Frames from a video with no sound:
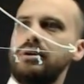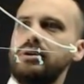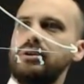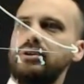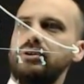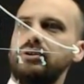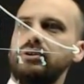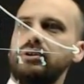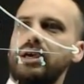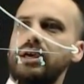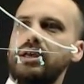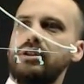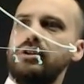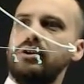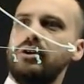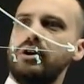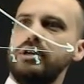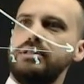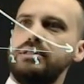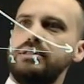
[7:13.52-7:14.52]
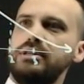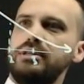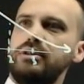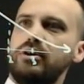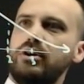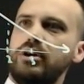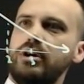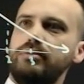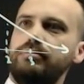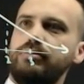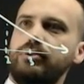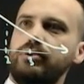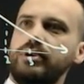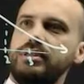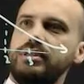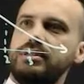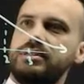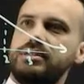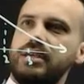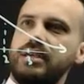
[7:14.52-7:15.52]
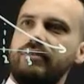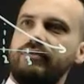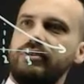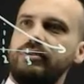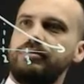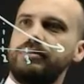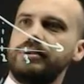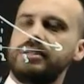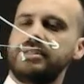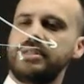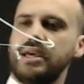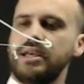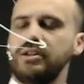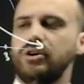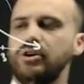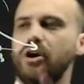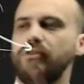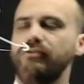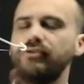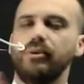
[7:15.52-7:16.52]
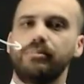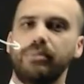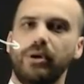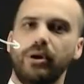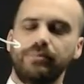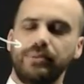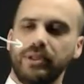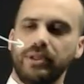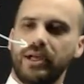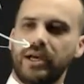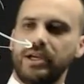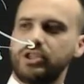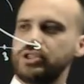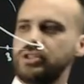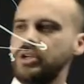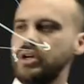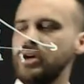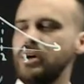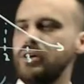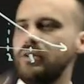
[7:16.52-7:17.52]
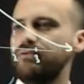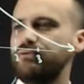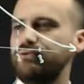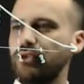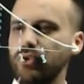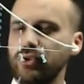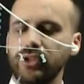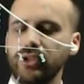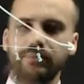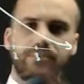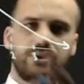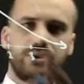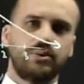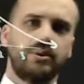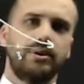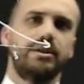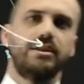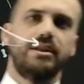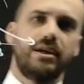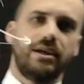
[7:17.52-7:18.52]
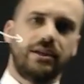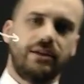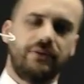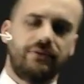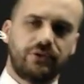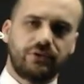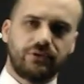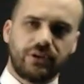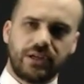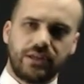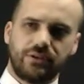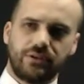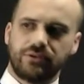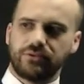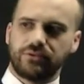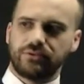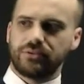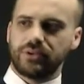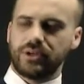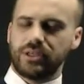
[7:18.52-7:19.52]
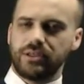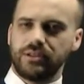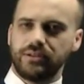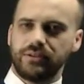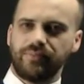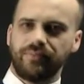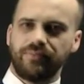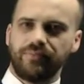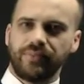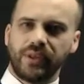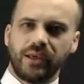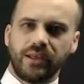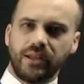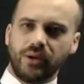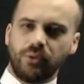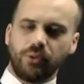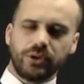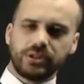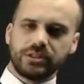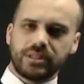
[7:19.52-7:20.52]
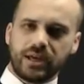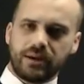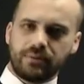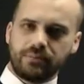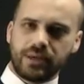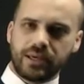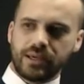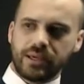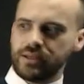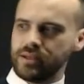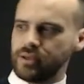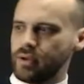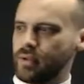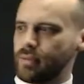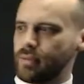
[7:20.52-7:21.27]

you'll get 99.7% of the population falling between negative 3 and 3. Now, what does that mean?